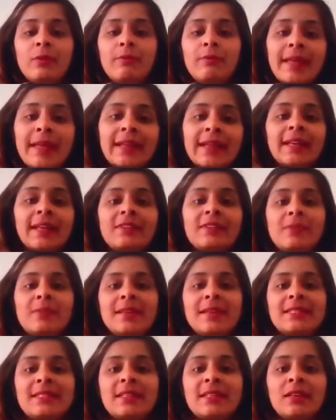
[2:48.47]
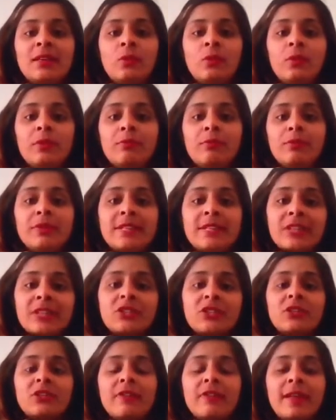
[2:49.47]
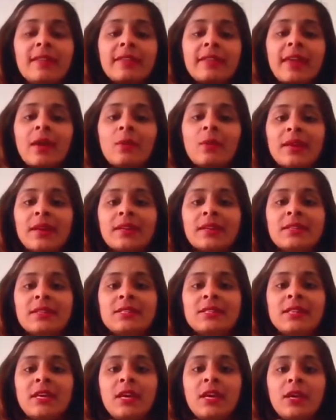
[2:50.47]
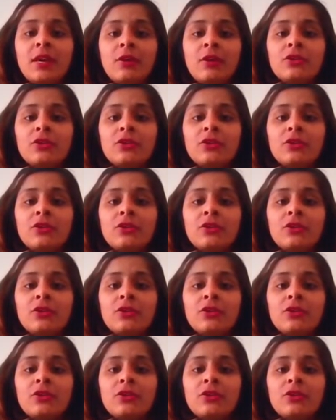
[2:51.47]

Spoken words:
with Black Lives Matter, with protection of healthcare workers.